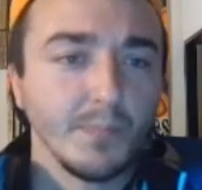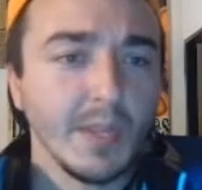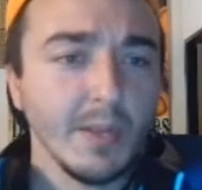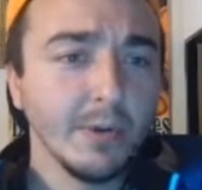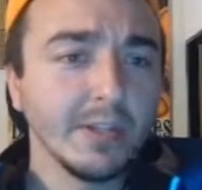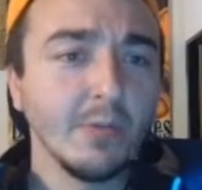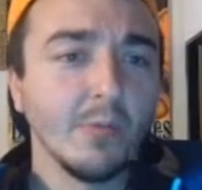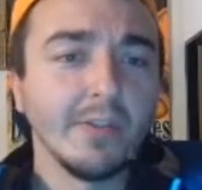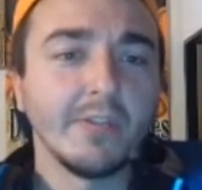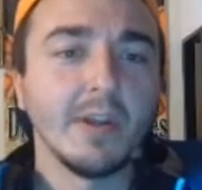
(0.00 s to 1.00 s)
But the
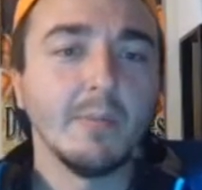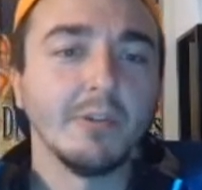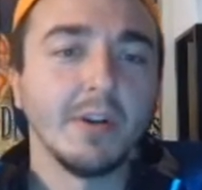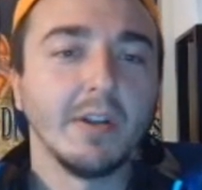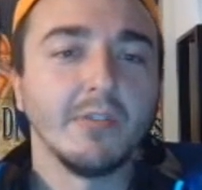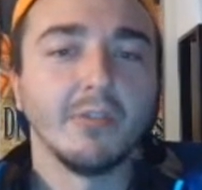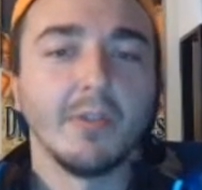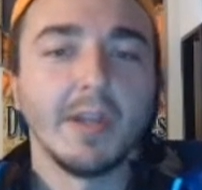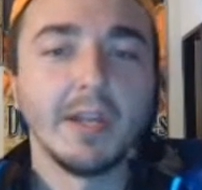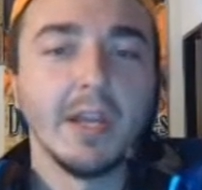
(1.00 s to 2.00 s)
1 Cyber Dragon, so
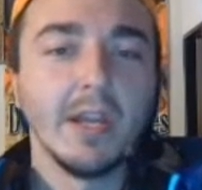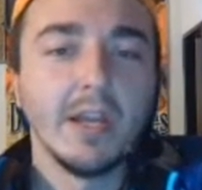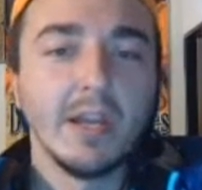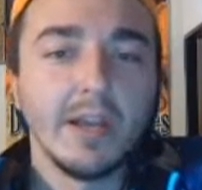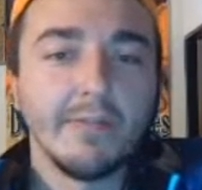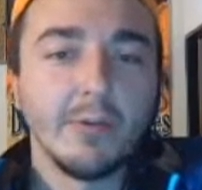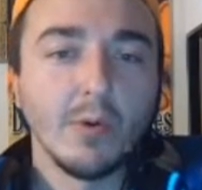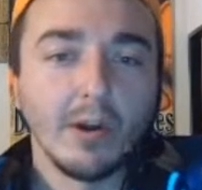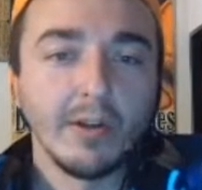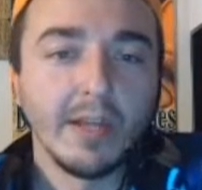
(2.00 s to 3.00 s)
like if you
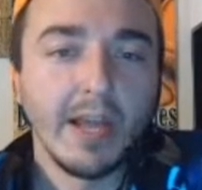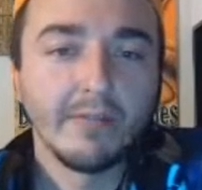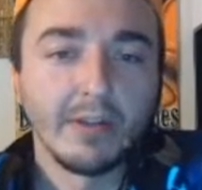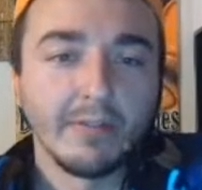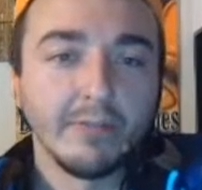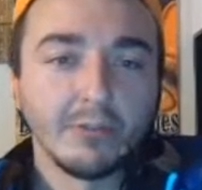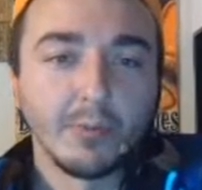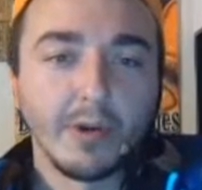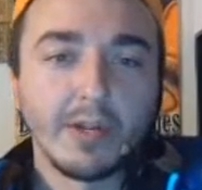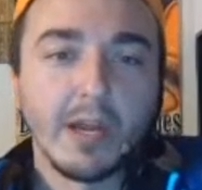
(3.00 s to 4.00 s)
already have like full
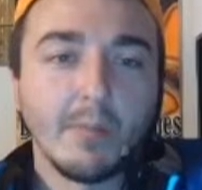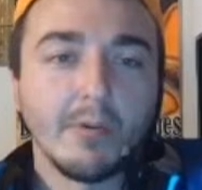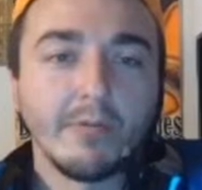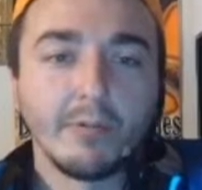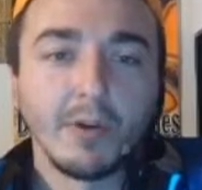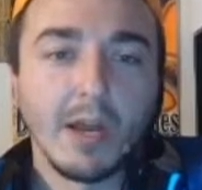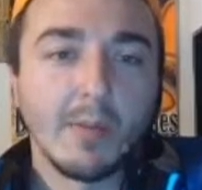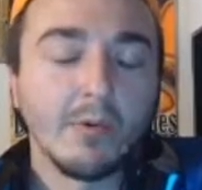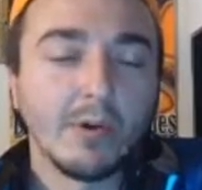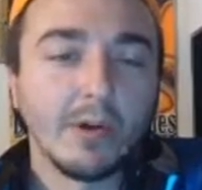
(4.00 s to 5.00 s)
Sprite combo, full
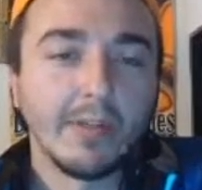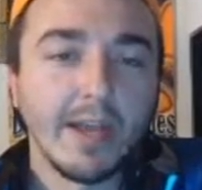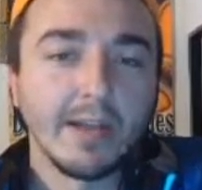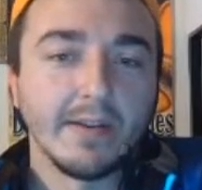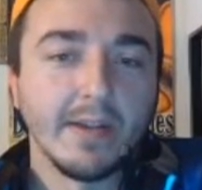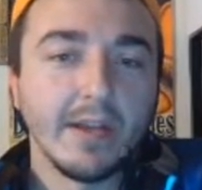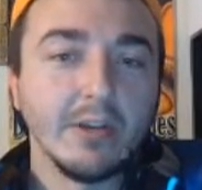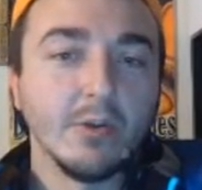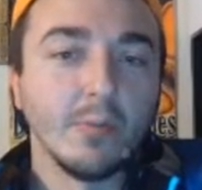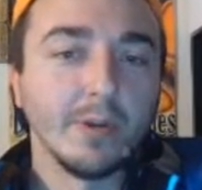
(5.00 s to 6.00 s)
combo, all that,
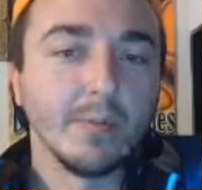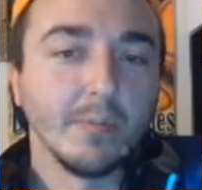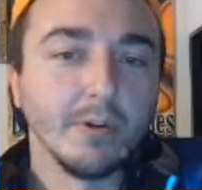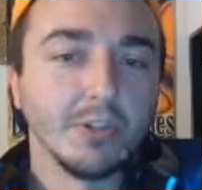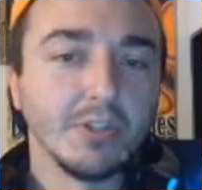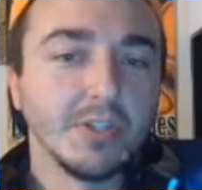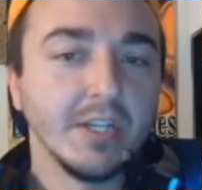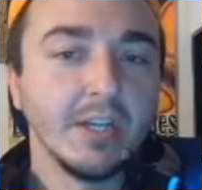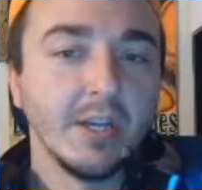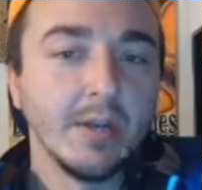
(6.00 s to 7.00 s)
and you opened
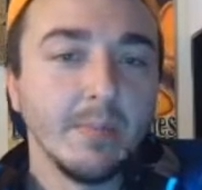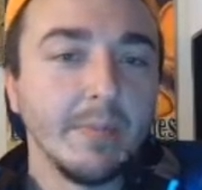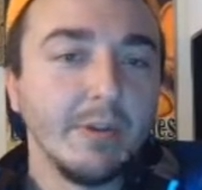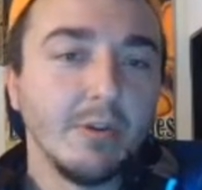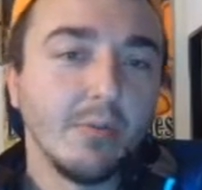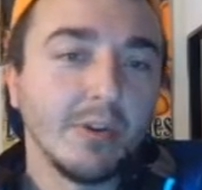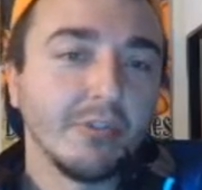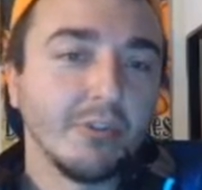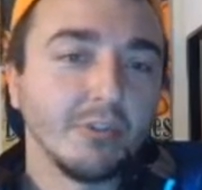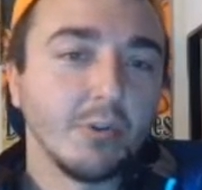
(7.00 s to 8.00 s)
Emergency, maybe you don't want to
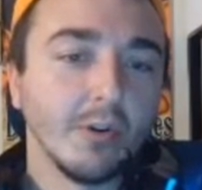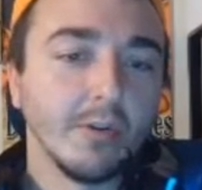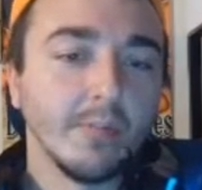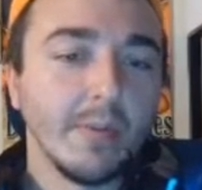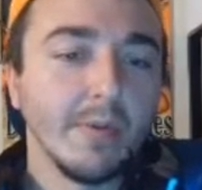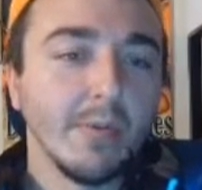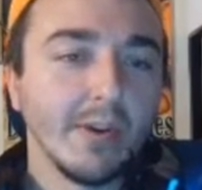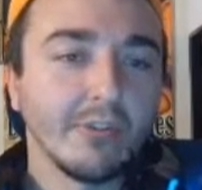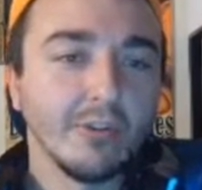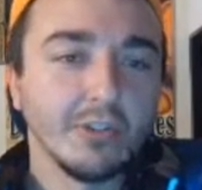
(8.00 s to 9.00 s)
search core. Maybe you want
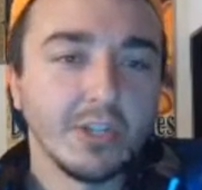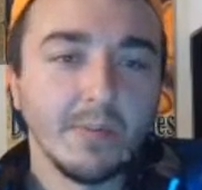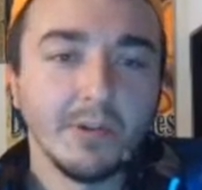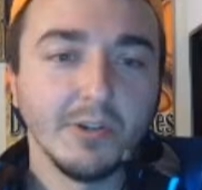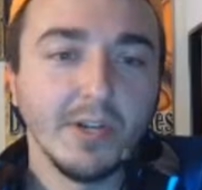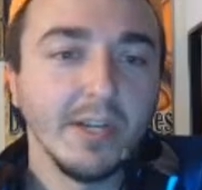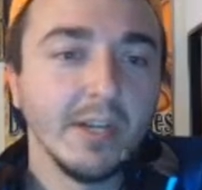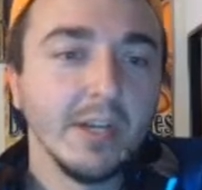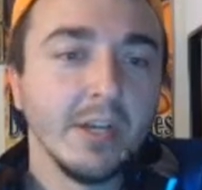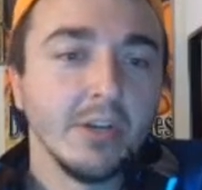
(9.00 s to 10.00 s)
to search Cyber Dragon
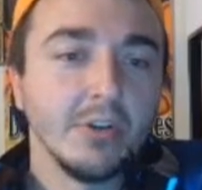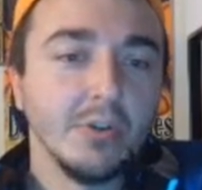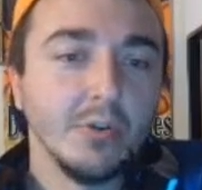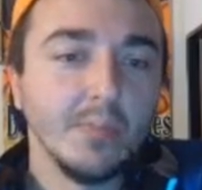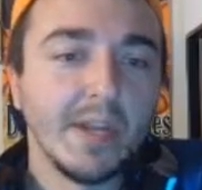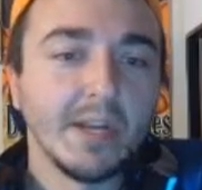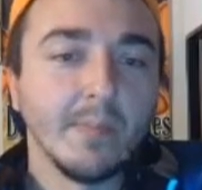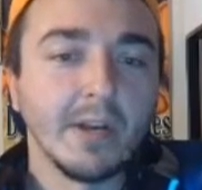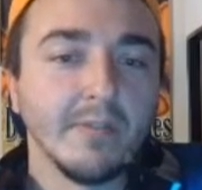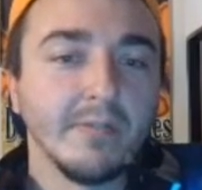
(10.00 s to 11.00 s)
to make a
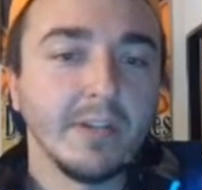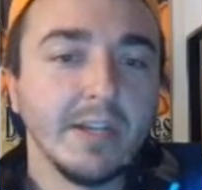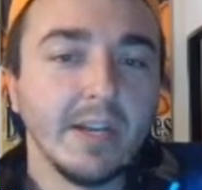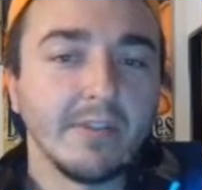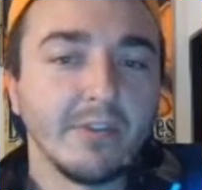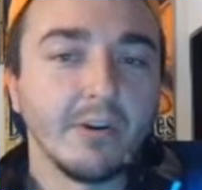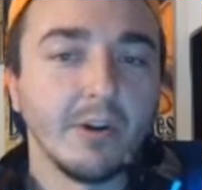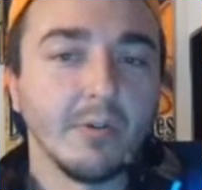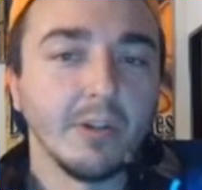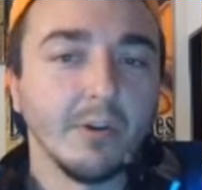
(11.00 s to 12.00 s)
Mega Fleet and start
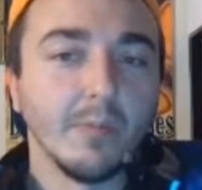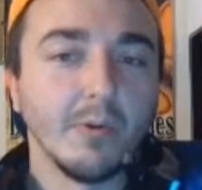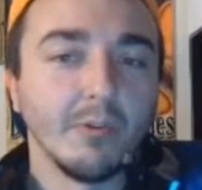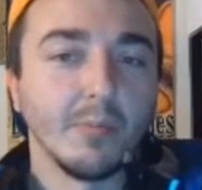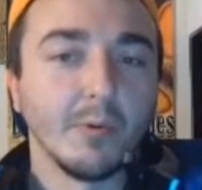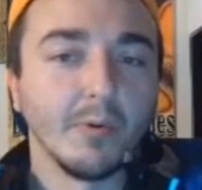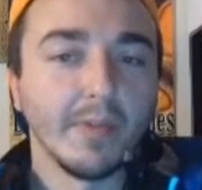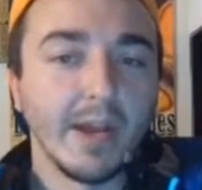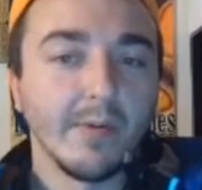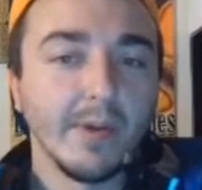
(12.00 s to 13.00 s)
outing your opponent's board
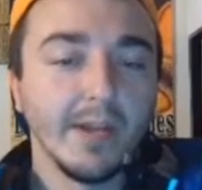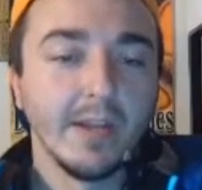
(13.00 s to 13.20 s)
that way.